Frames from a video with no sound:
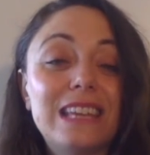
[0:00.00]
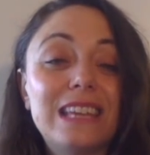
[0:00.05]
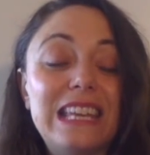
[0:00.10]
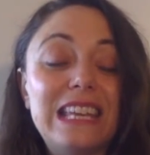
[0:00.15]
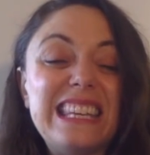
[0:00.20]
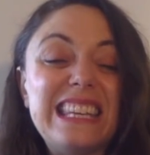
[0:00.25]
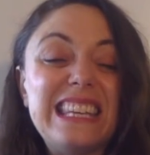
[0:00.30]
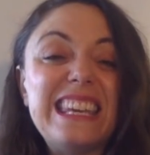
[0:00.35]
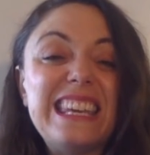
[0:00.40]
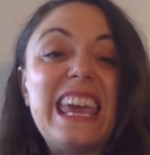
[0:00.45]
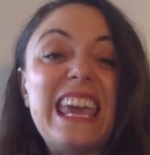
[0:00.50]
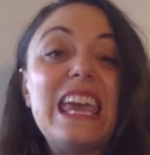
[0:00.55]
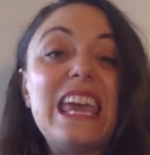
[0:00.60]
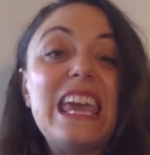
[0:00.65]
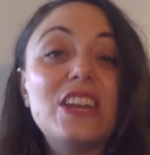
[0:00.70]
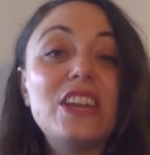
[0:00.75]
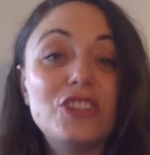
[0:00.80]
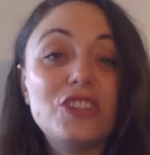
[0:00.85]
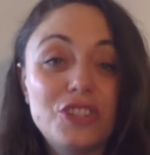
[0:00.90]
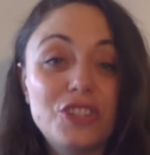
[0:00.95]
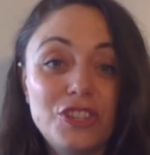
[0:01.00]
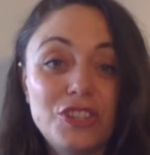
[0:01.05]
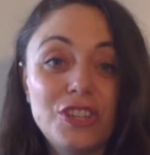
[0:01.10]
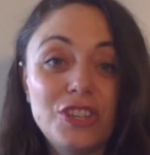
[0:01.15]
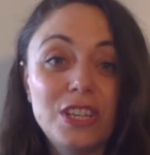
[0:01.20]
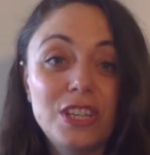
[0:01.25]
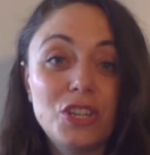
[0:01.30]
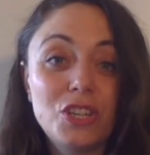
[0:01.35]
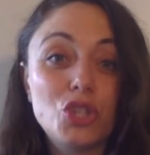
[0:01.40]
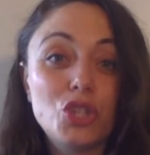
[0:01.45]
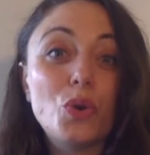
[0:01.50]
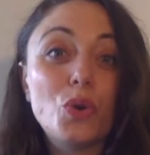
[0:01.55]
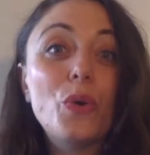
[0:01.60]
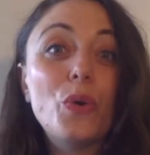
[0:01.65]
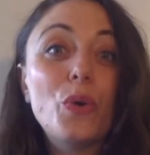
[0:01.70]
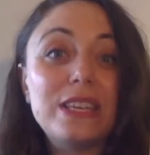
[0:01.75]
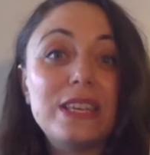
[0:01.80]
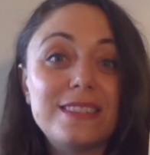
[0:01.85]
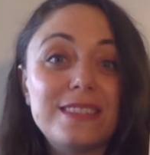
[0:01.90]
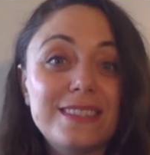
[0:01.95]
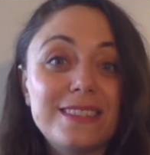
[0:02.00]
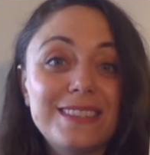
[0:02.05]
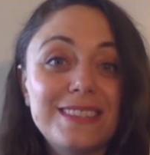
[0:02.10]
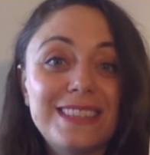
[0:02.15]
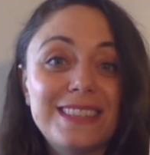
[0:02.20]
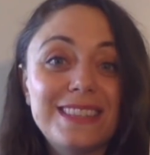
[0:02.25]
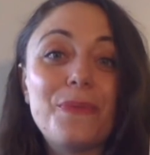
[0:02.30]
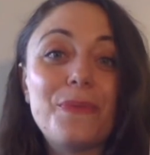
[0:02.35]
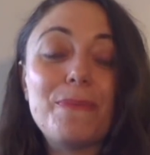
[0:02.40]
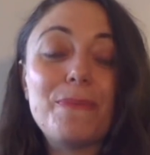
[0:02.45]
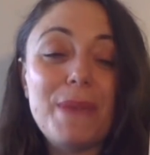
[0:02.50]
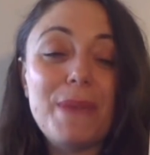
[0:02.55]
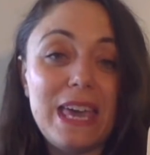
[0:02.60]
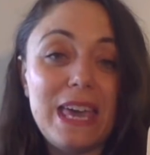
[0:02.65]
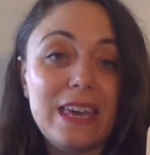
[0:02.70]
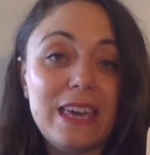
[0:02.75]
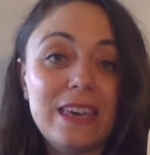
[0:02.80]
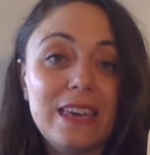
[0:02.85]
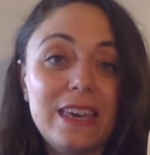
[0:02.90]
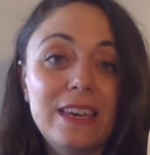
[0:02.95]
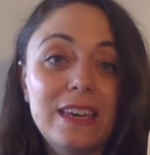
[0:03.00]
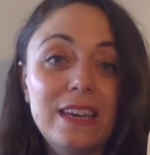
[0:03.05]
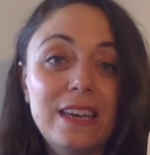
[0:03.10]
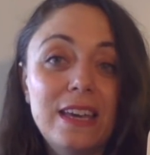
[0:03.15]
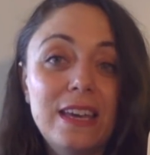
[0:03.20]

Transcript: engaged choice that we make.